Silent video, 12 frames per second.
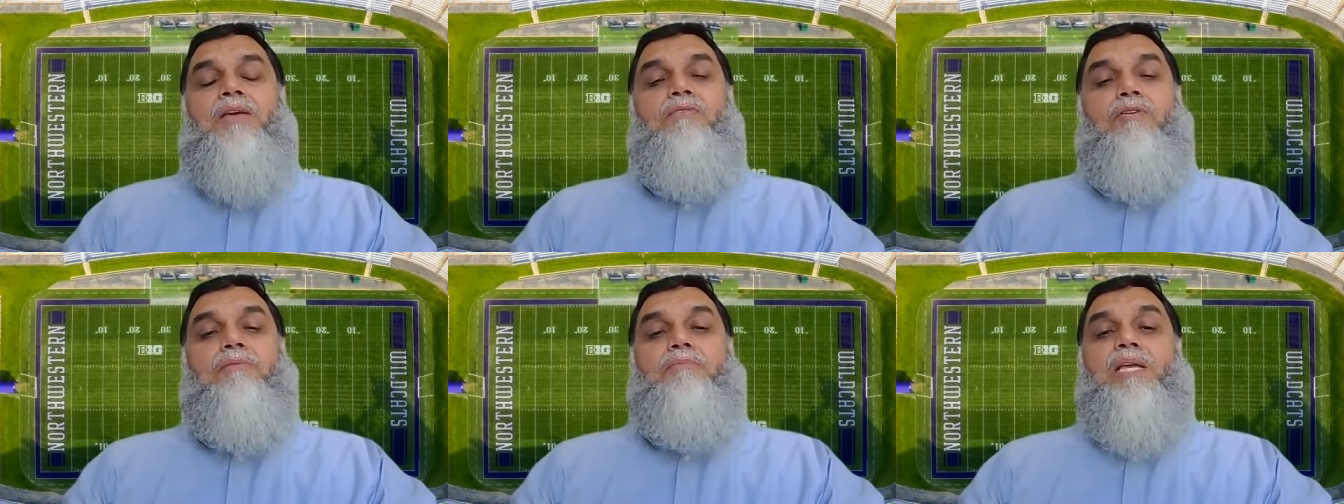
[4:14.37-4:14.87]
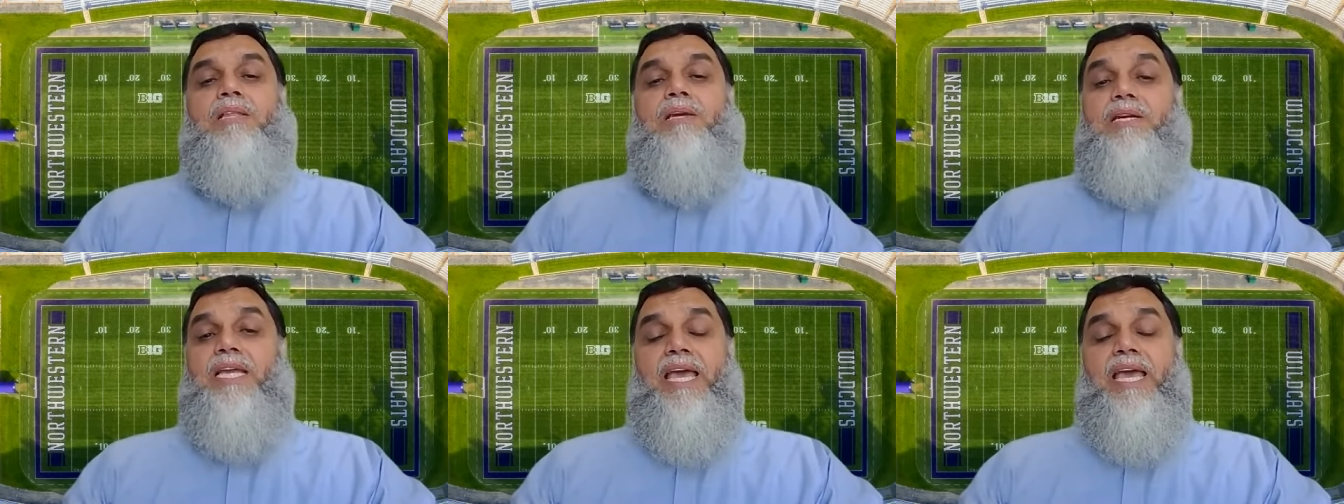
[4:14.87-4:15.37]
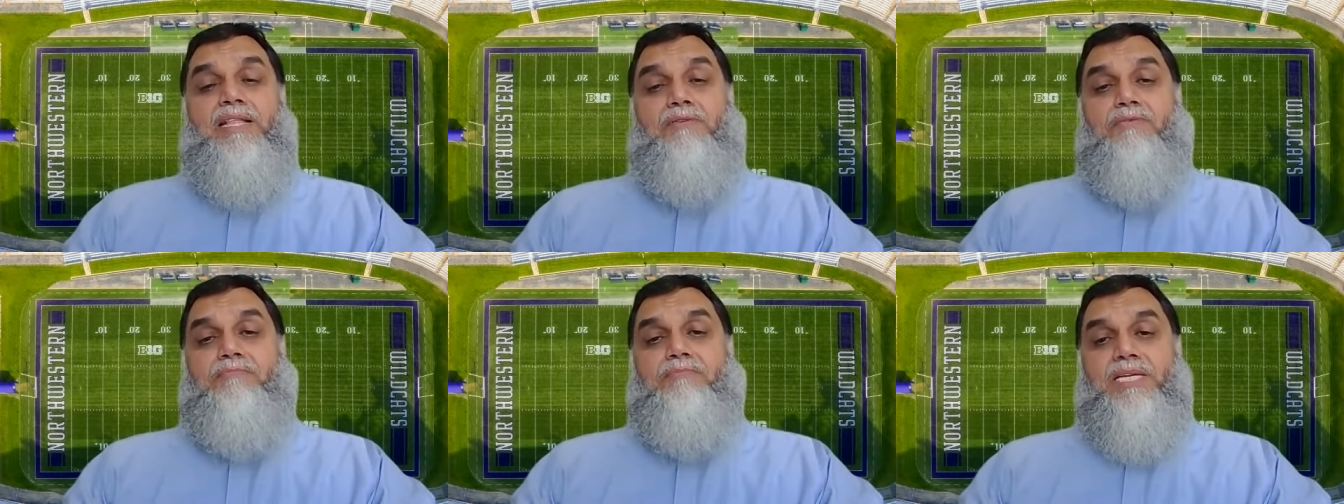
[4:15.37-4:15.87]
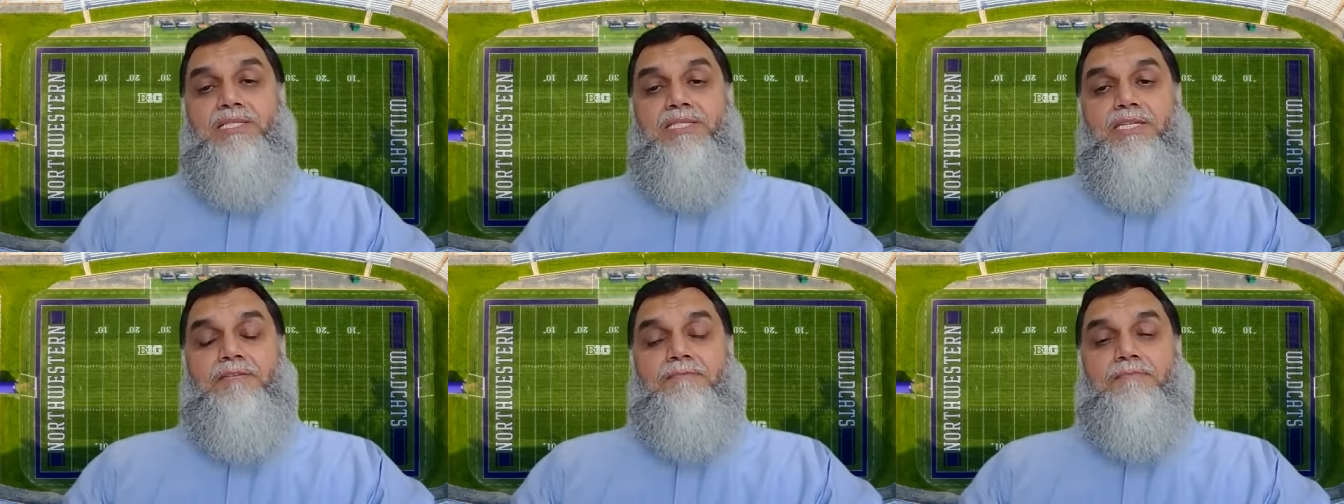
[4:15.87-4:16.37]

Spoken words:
you will be learning at our best.